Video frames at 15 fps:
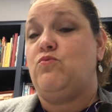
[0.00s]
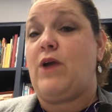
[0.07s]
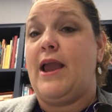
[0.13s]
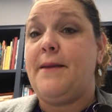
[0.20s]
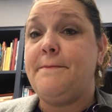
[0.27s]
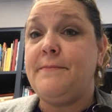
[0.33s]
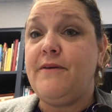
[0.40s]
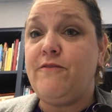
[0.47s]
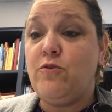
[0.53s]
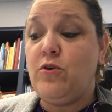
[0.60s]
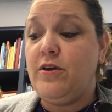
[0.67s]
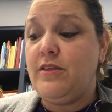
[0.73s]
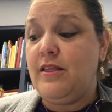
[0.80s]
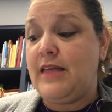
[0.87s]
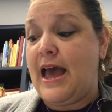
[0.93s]
Right
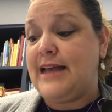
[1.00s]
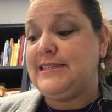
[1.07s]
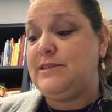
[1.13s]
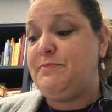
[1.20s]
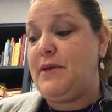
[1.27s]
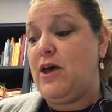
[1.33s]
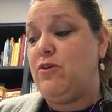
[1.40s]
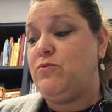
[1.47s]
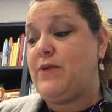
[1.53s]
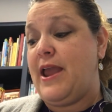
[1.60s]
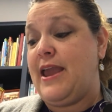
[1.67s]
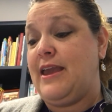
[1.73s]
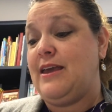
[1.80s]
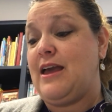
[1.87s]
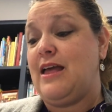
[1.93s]
before the last bell
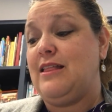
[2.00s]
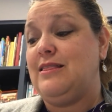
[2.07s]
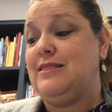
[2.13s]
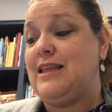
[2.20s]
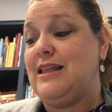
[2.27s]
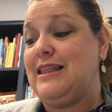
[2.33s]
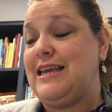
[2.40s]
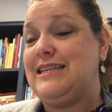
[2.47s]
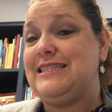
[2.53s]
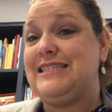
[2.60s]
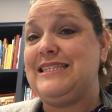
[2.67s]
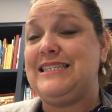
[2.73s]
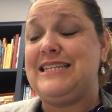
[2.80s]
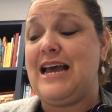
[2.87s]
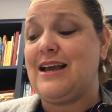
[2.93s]
rang, Lilly
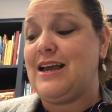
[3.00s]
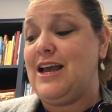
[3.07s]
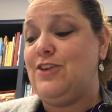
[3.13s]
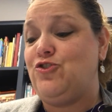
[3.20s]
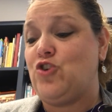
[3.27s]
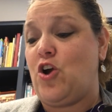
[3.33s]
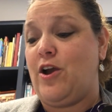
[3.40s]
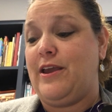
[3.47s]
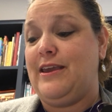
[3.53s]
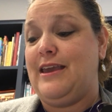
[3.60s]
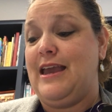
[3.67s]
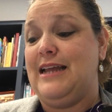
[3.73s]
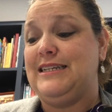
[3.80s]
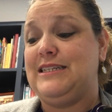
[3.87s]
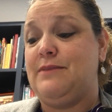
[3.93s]
snuck a drawing
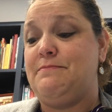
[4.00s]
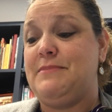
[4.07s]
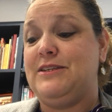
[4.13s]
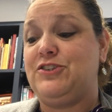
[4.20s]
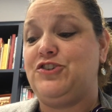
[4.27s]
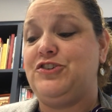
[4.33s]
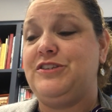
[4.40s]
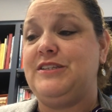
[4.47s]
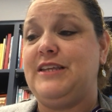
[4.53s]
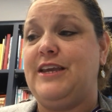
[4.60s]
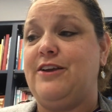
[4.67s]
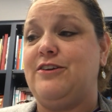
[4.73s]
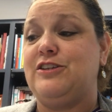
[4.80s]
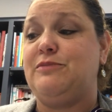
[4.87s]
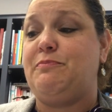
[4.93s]
into Mr.
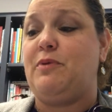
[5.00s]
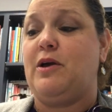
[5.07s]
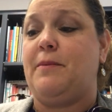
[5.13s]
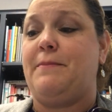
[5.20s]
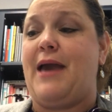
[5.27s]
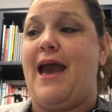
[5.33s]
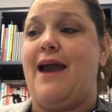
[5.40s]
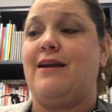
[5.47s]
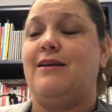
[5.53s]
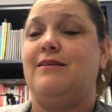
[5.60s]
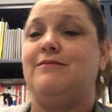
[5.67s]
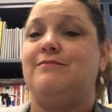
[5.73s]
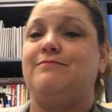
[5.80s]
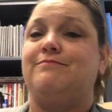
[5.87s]
Slinger's book bag.